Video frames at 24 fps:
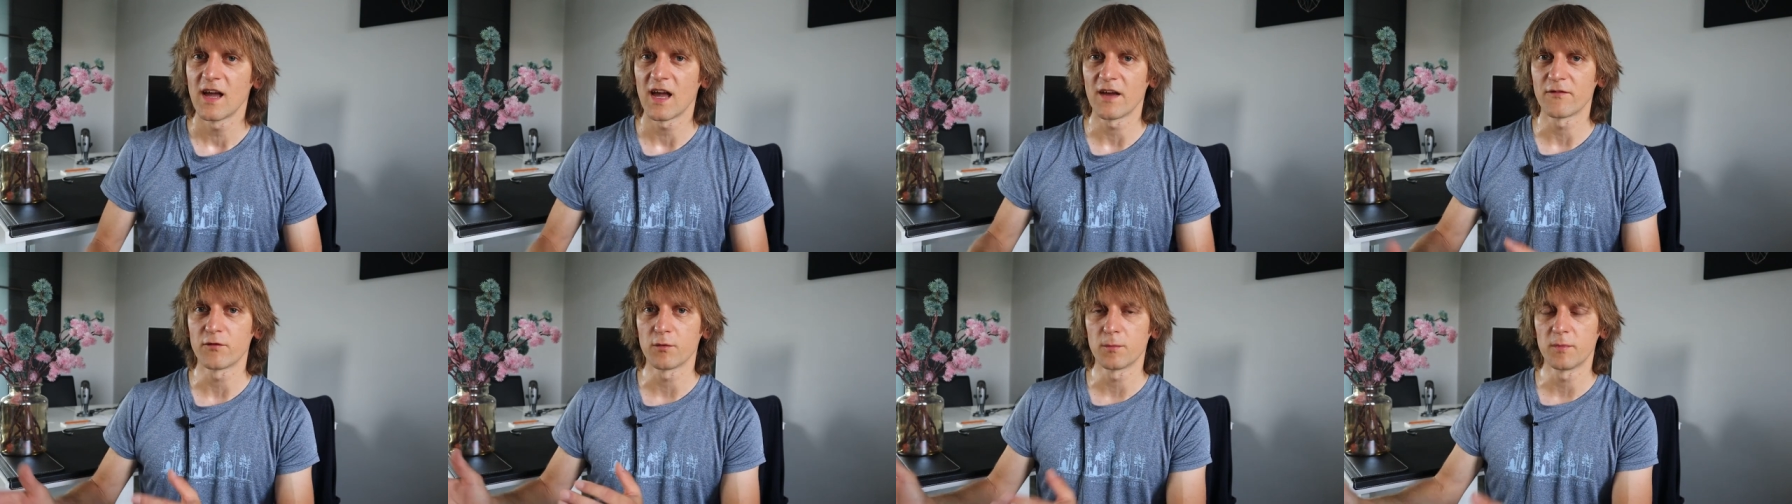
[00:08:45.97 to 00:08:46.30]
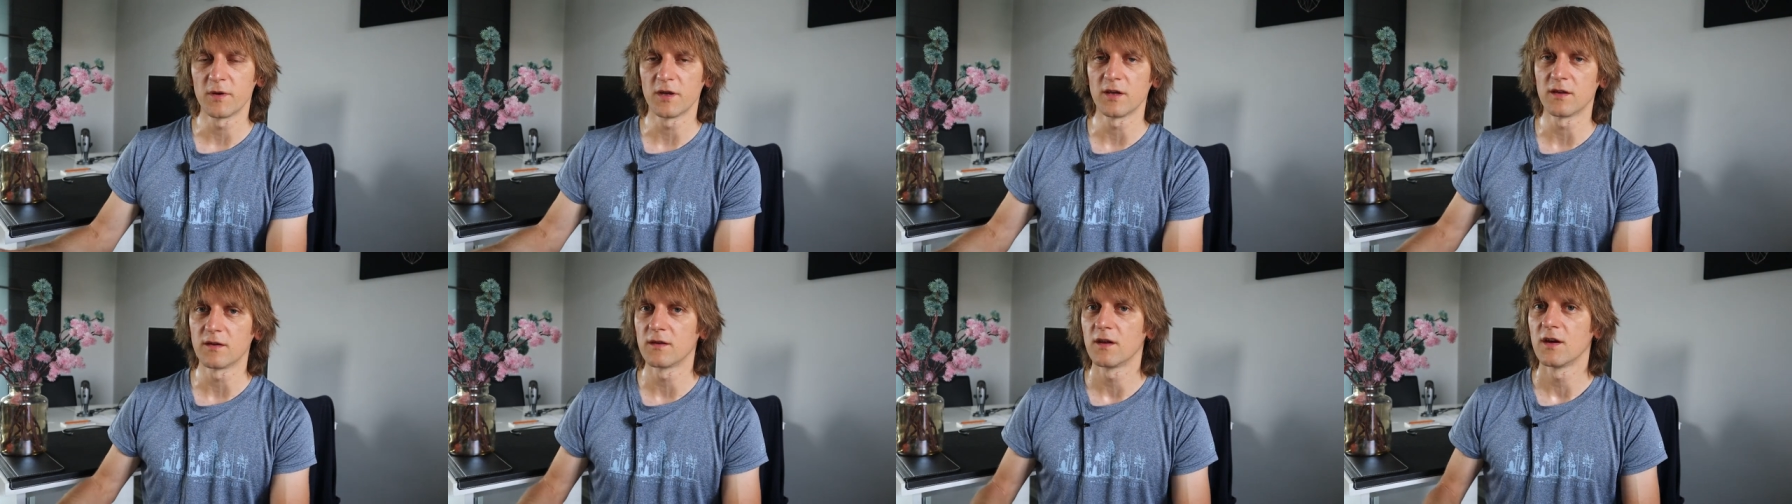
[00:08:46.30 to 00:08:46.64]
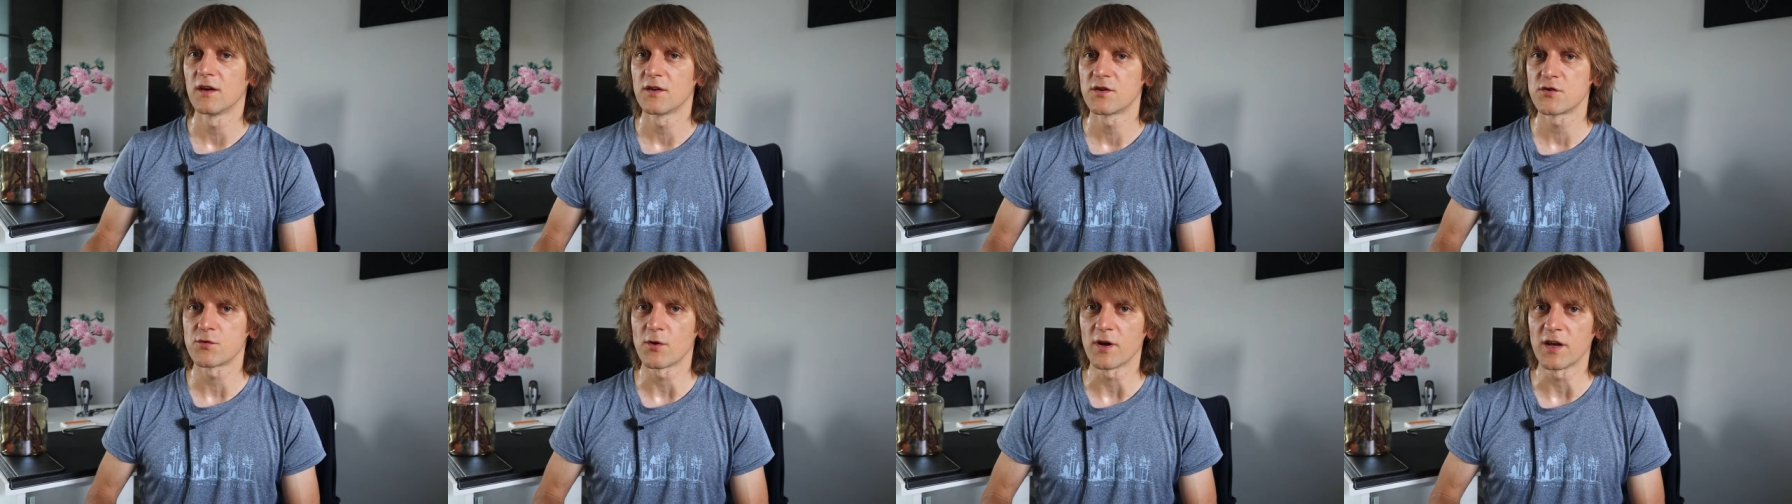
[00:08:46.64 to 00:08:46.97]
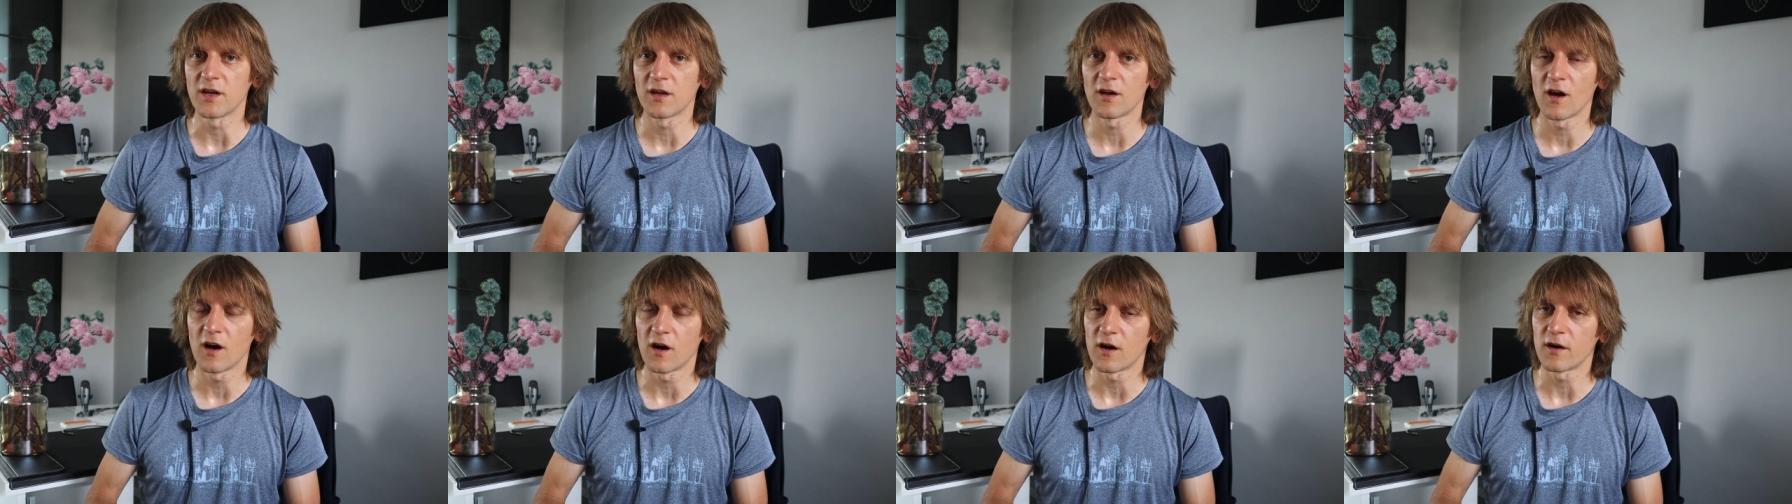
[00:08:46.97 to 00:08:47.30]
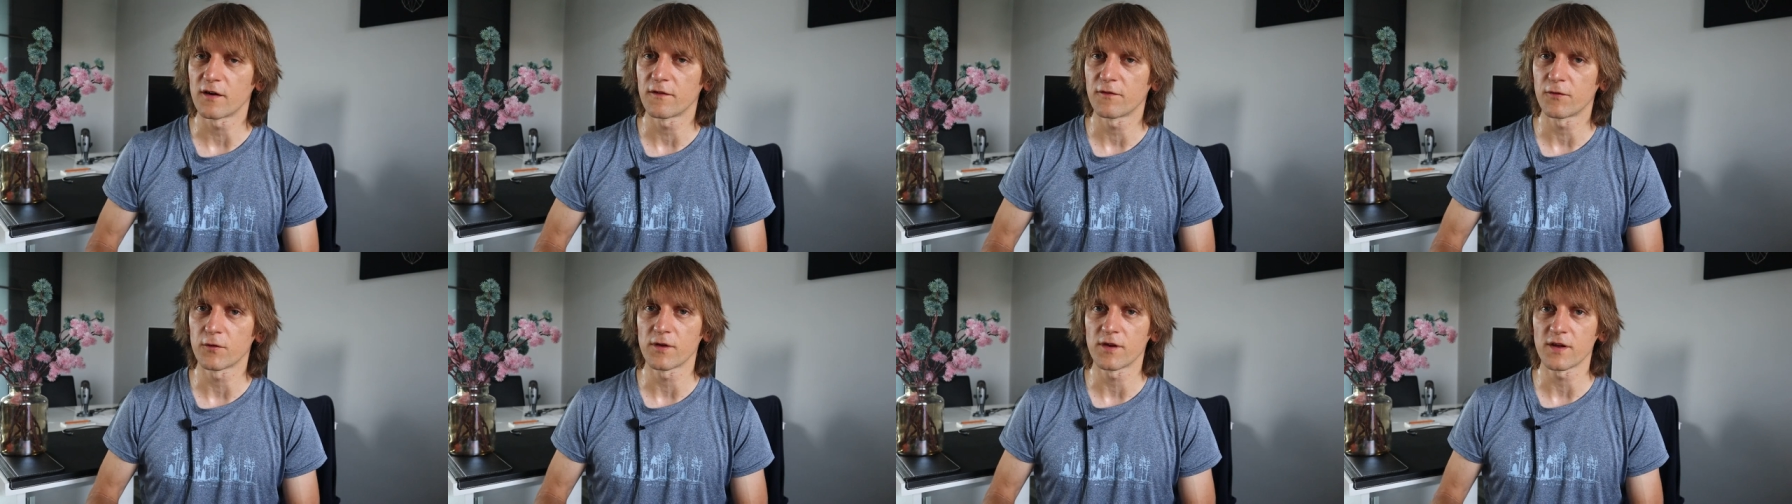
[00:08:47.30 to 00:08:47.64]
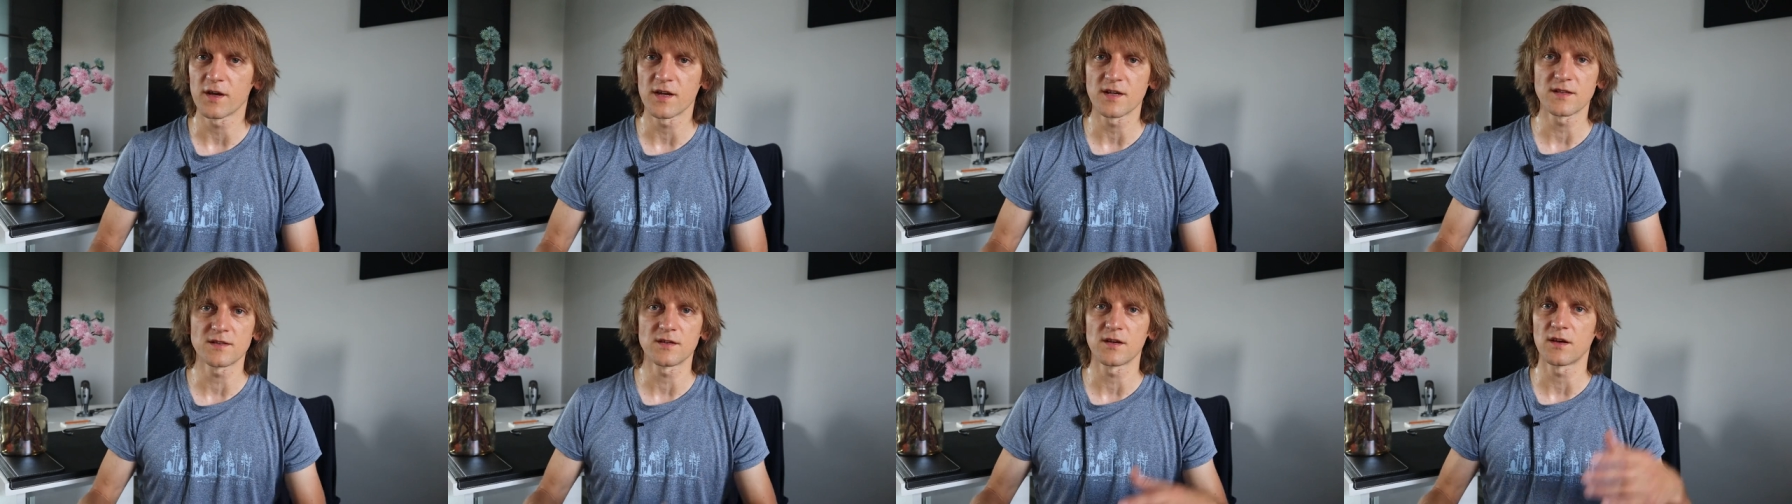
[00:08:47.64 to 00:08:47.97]
Have you been training hard for
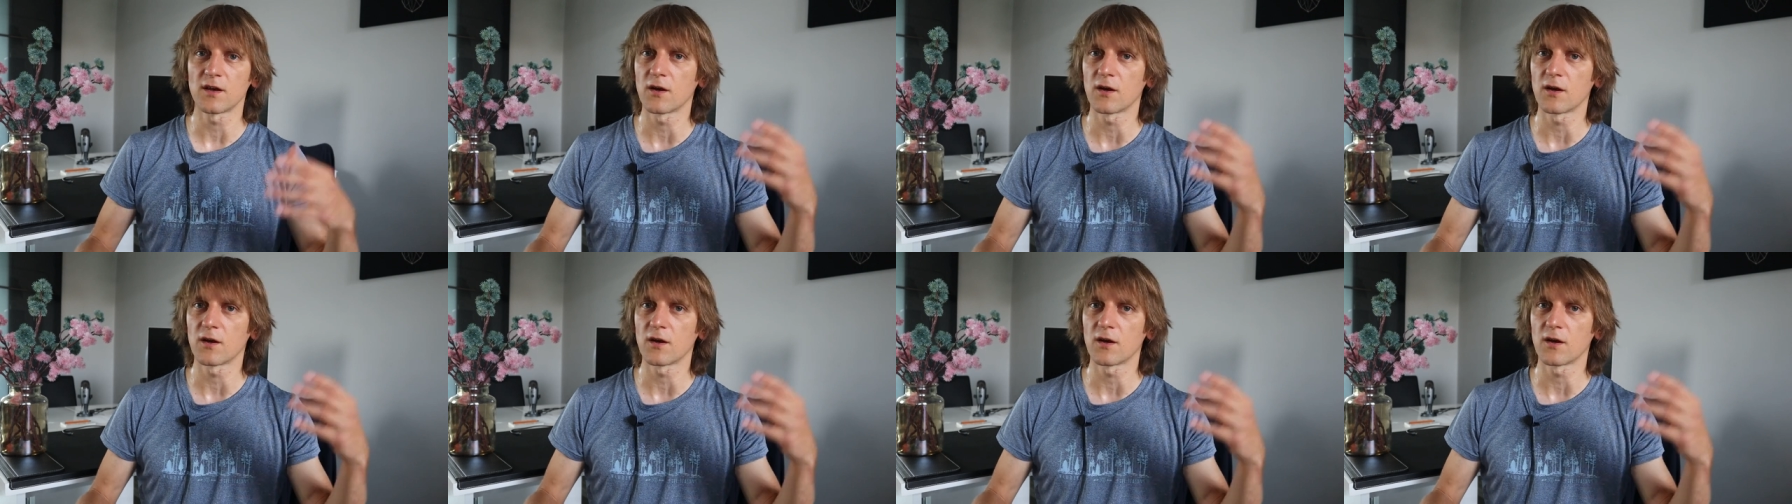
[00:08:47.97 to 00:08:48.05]
this?